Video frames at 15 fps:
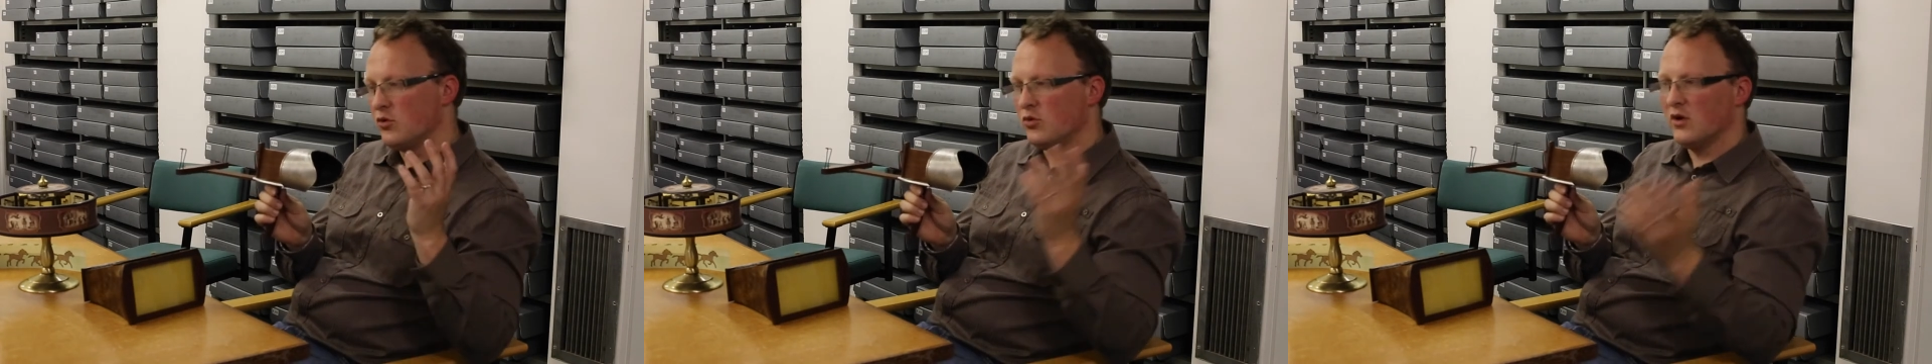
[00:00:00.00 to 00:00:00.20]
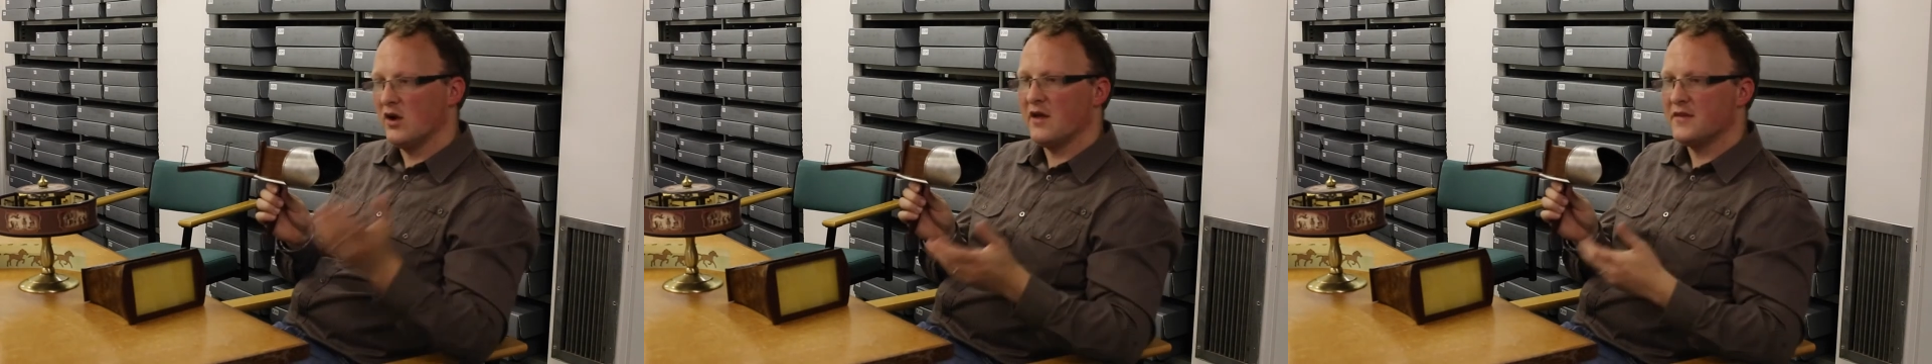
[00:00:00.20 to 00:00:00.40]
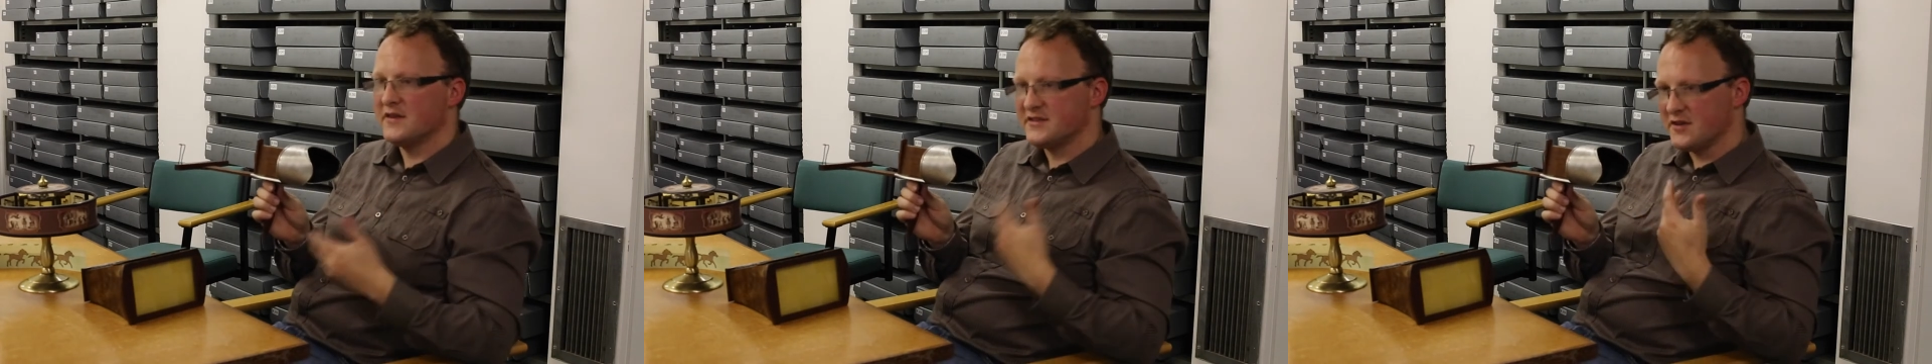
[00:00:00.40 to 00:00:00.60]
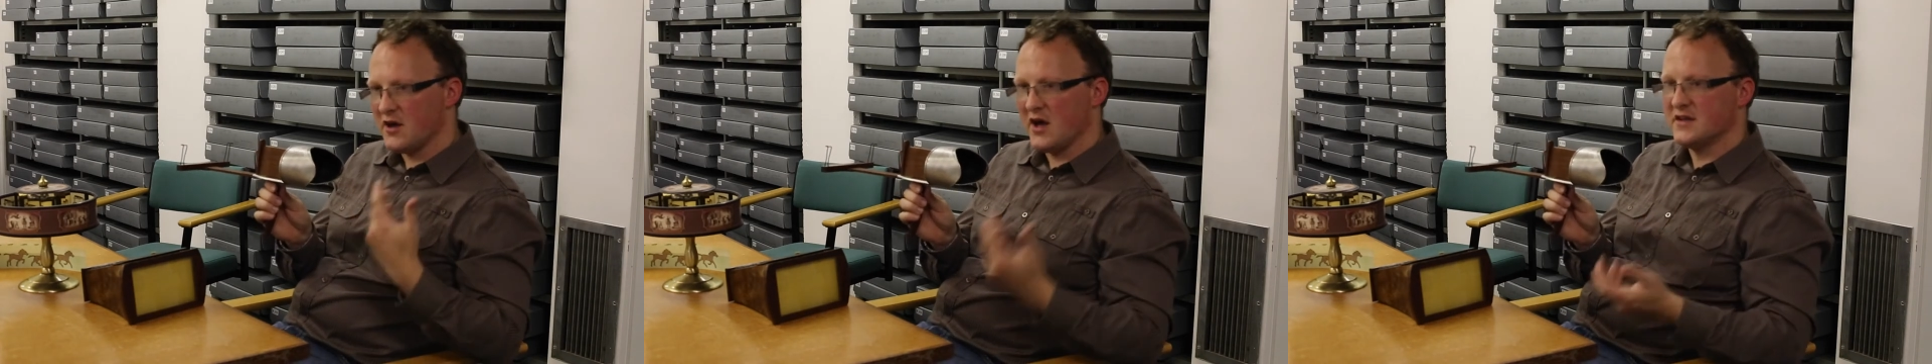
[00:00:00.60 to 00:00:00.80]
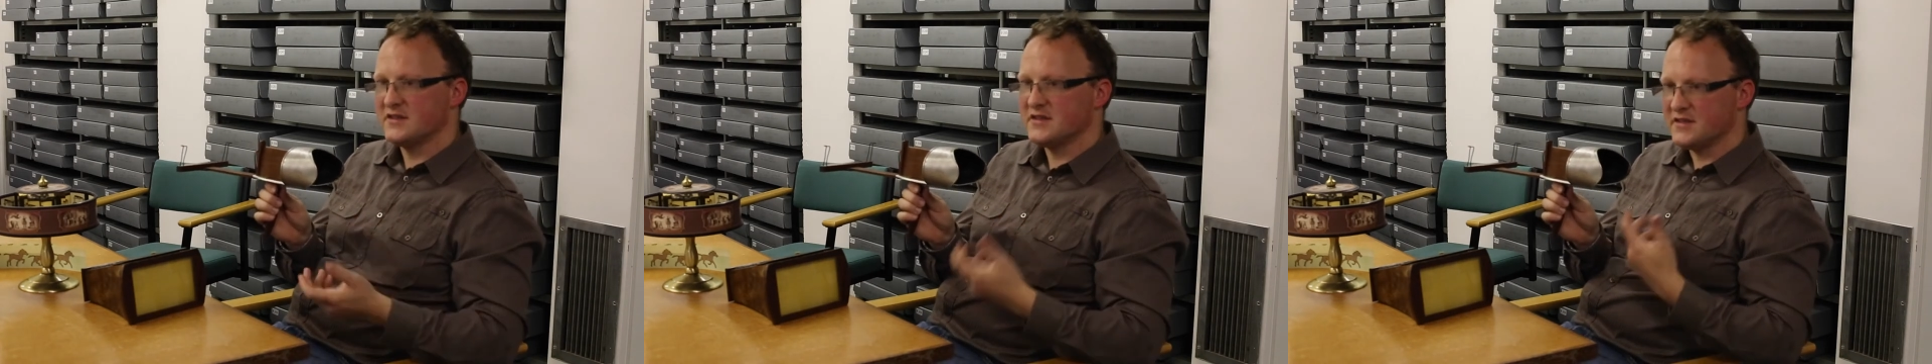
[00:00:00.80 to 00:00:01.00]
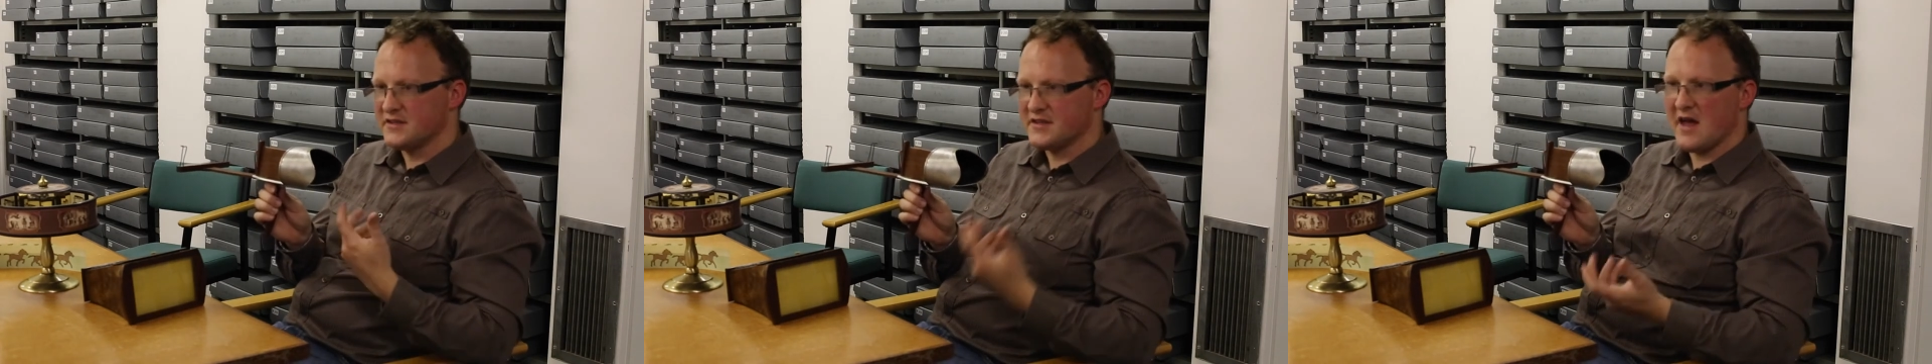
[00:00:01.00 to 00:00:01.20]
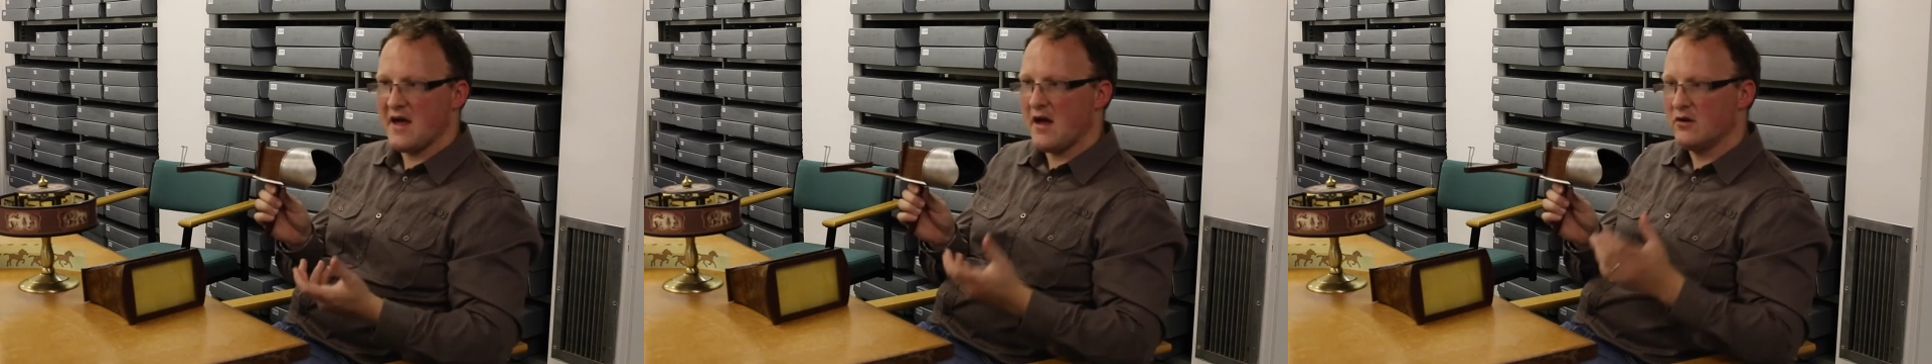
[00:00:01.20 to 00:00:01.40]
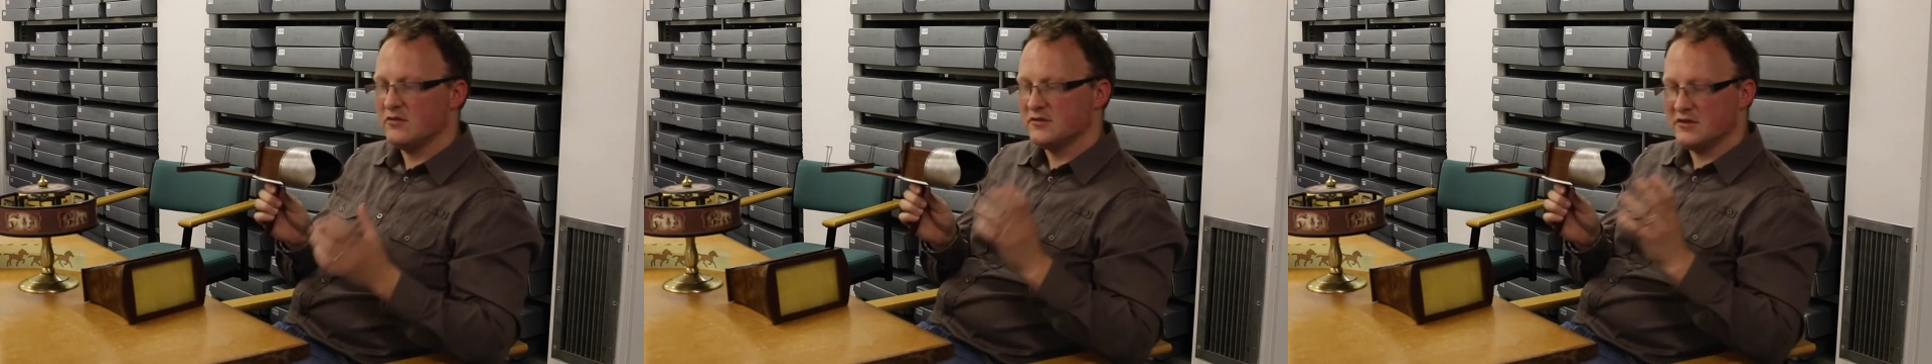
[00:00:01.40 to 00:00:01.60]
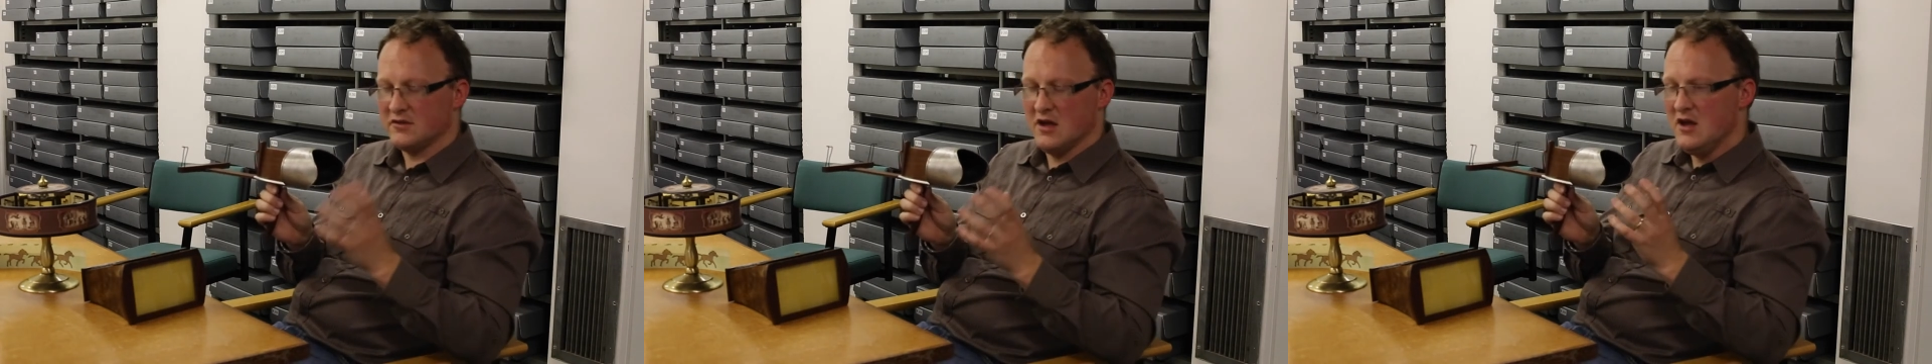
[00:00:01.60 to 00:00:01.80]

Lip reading: all other sights and sound,